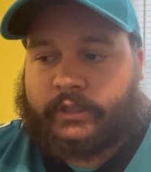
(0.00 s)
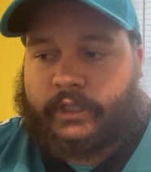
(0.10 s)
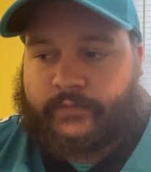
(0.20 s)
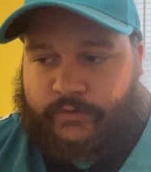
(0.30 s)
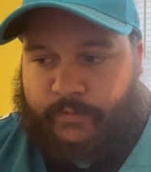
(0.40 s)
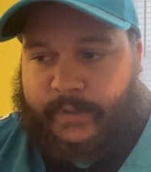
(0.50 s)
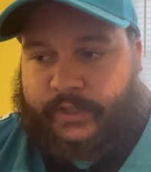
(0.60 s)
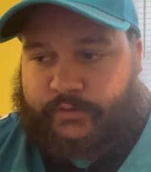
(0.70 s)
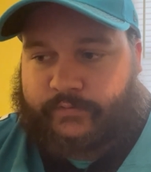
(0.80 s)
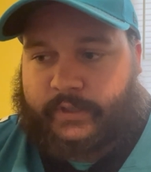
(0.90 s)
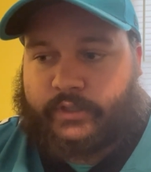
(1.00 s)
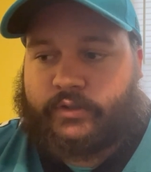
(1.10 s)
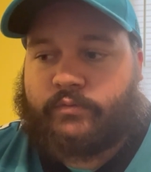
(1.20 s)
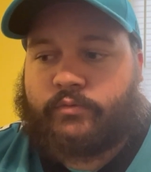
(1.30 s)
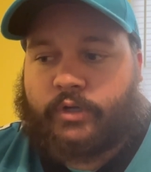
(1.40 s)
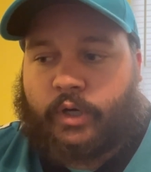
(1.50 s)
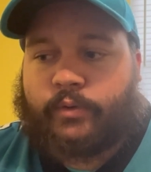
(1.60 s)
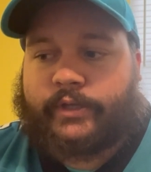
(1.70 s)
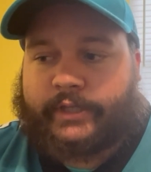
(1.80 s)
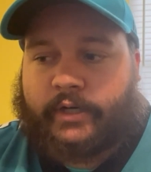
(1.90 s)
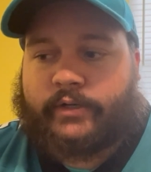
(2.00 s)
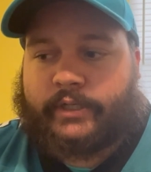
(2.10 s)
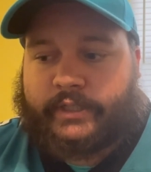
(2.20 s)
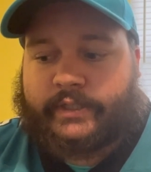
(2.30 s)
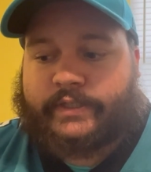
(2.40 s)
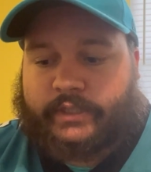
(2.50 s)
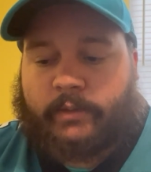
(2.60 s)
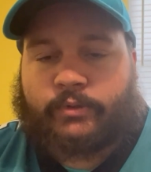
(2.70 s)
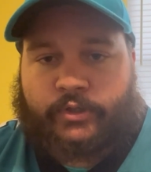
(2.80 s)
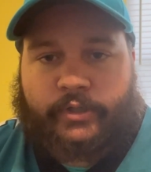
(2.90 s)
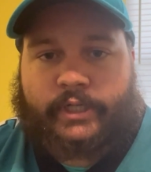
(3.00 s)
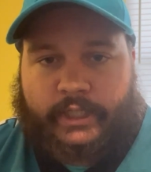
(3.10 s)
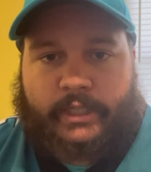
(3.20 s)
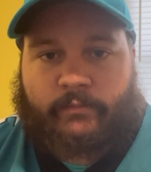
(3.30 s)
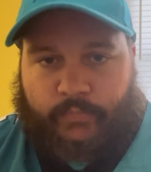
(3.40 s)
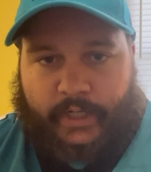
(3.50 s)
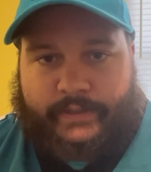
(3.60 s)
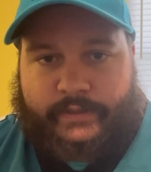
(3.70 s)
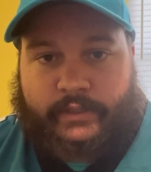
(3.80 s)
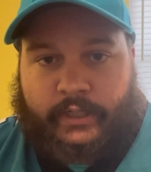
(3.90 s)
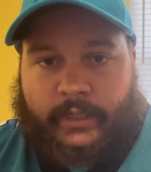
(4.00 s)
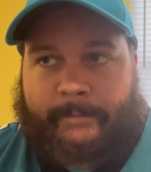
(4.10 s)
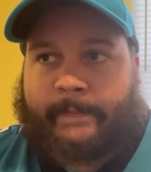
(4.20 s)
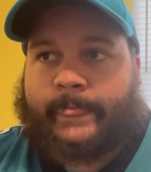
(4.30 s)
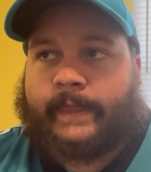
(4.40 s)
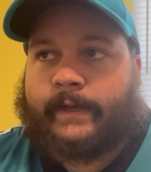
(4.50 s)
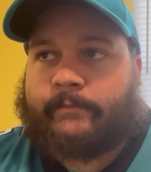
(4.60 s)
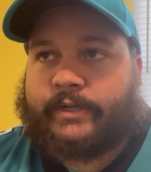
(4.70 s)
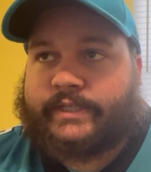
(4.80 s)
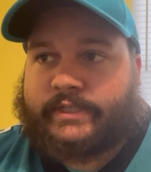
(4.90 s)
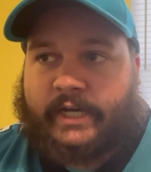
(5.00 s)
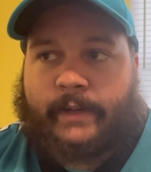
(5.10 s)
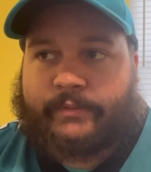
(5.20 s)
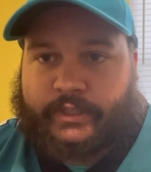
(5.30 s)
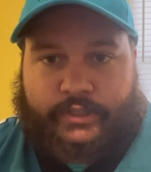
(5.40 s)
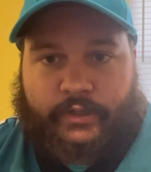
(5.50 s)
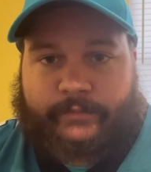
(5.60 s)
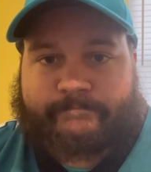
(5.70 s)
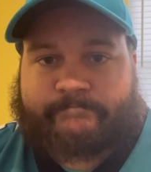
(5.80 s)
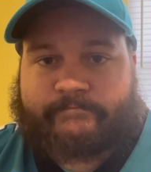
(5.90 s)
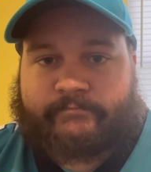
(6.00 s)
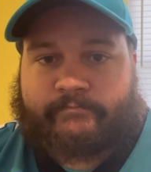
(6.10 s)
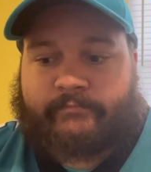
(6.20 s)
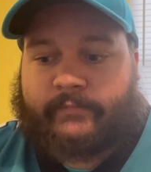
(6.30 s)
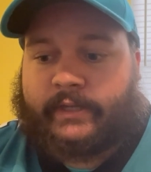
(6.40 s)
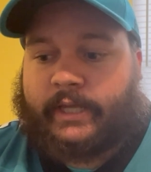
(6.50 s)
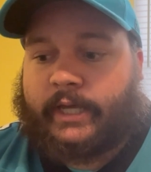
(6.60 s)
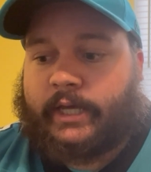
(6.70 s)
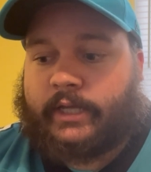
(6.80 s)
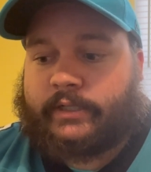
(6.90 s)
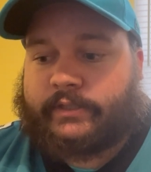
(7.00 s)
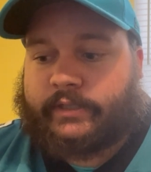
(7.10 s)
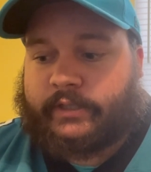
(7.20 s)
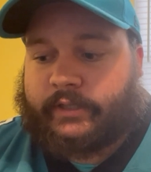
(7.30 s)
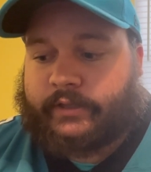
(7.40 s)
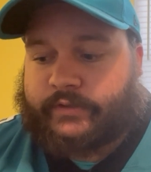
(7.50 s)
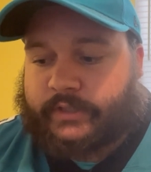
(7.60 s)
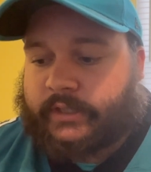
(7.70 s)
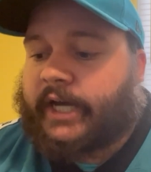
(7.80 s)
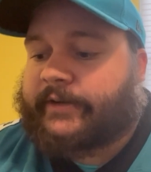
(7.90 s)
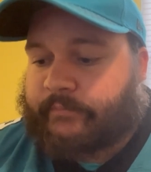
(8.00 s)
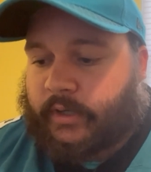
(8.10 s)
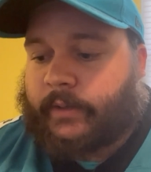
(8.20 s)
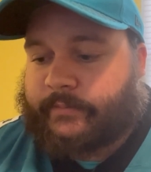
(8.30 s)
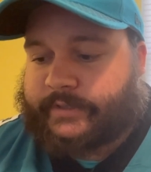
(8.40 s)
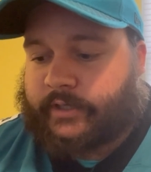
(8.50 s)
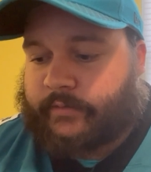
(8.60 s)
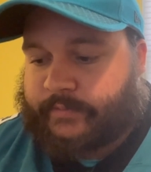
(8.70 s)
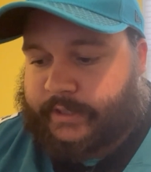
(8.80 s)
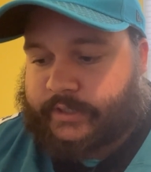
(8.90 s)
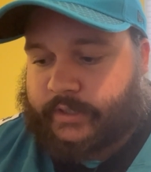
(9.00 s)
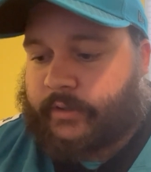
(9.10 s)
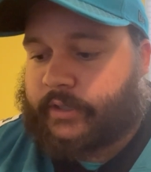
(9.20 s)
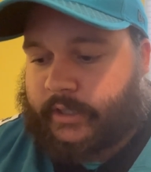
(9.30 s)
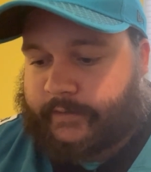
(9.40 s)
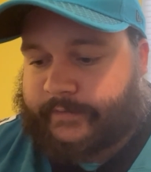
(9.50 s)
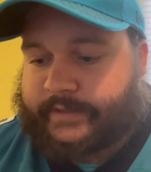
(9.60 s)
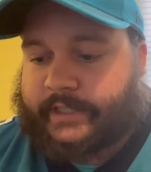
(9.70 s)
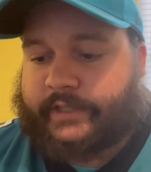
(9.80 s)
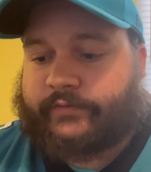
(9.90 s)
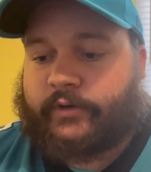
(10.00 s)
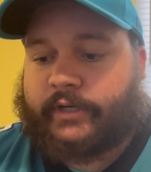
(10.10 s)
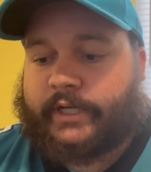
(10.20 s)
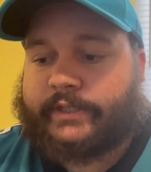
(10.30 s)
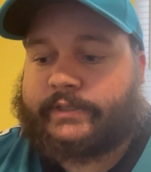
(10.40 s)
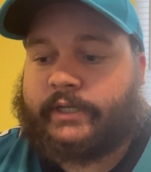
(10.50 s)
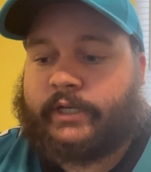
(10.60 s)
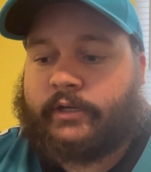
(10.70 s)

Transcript: if you're a Panthers fan, you know that there is some good in Bryce. But it's not being shown. And there's a lot of problems that are being shown on offense as far as